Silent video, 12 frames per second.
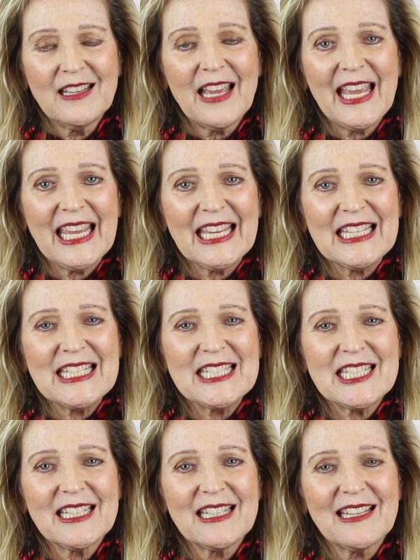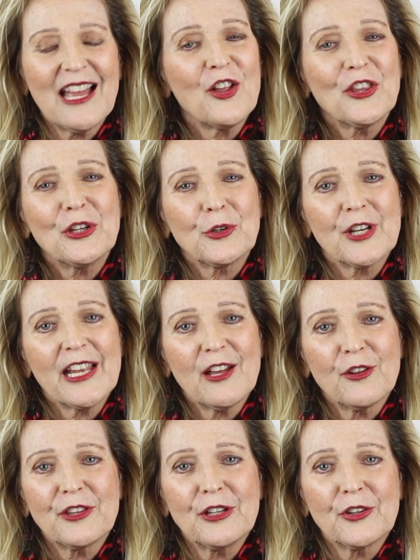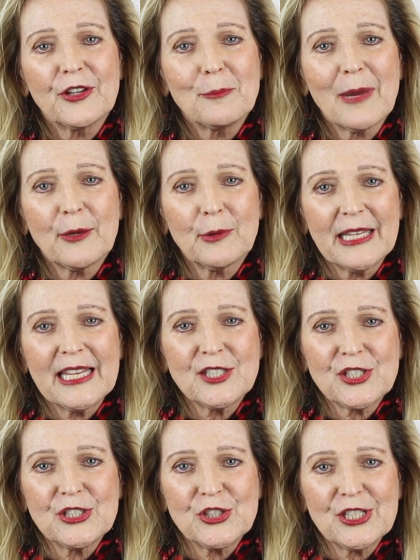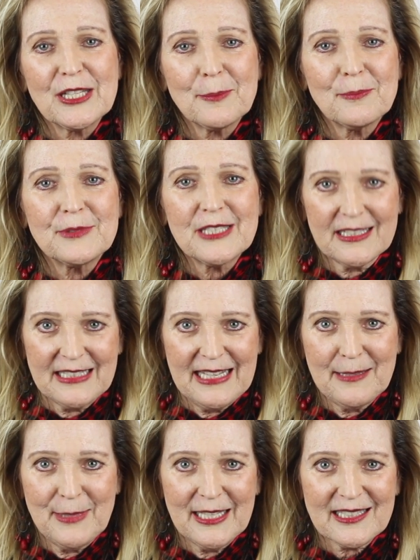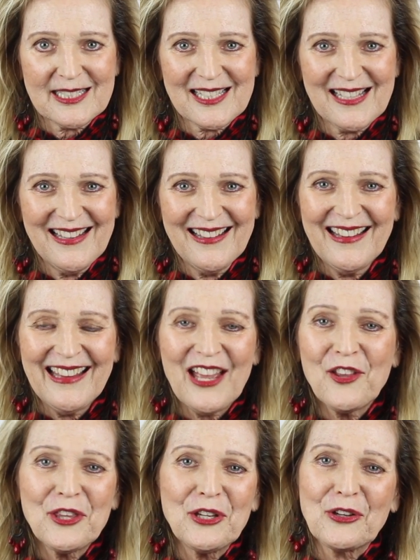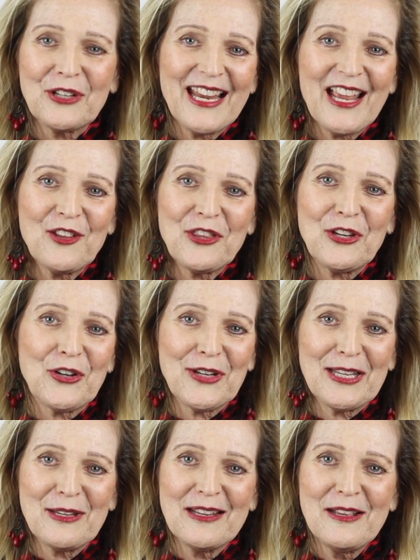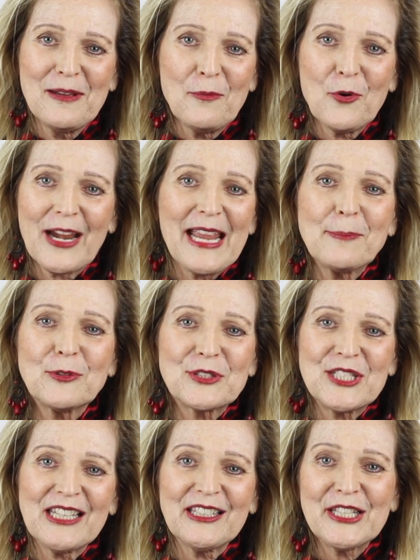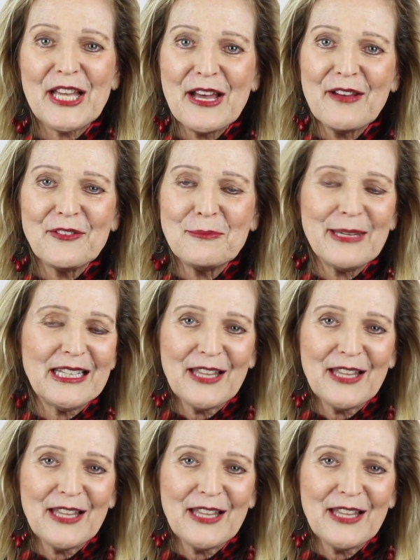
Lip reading: and healthier in my relationship dynamics, healthier and more able to love and be